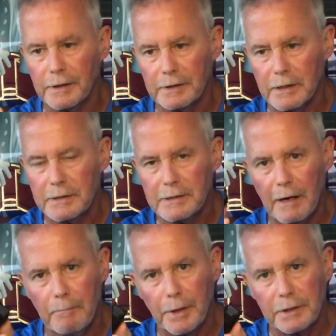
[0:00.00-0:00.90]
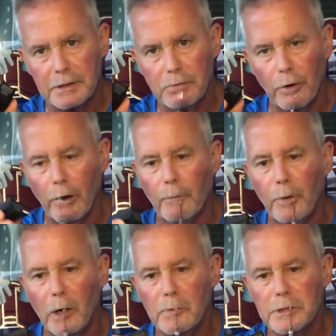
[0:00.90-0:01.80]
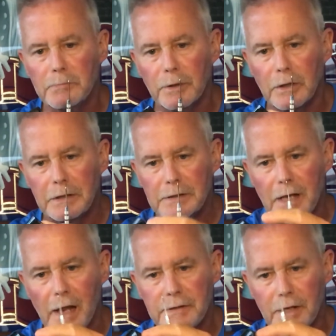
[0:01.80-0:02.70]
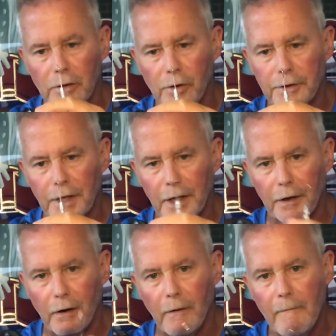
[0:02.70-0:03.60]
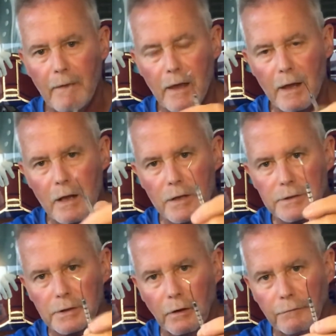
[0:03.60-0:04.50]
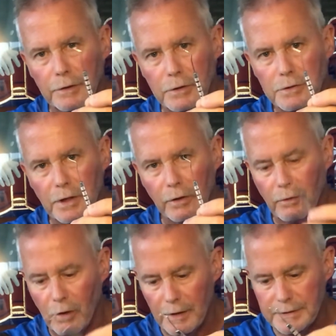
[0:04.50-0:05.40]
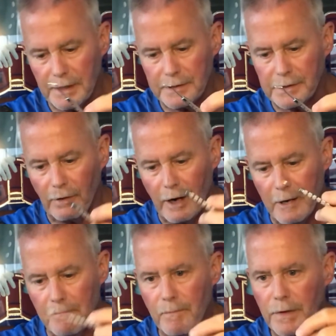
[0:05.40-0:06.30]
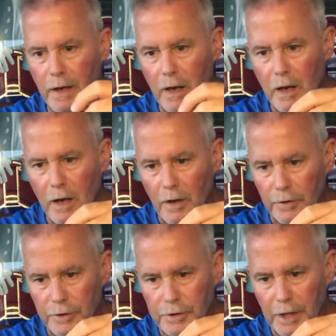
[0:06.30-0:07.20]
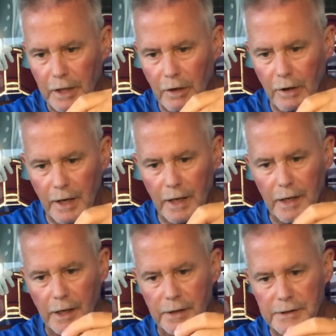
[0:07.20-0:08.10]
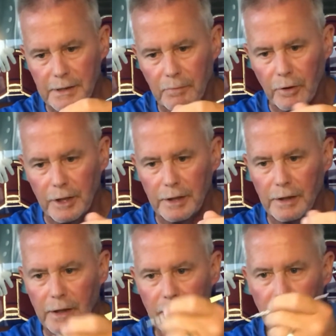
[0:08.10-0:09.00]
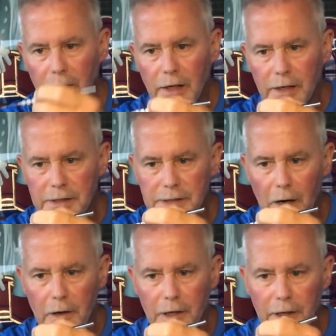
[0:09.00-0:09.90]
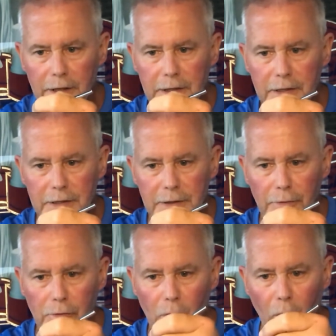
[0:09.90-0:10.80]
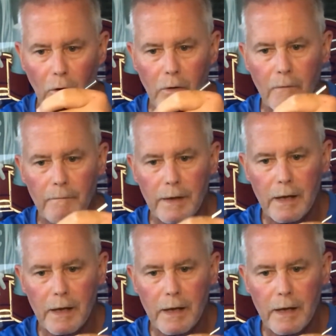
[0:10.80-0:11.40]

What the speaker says: like this, I picked this one on purpose because it's a little tighter. So if you use a low offset scribe, you can go ahead and simply insert it into the screw hole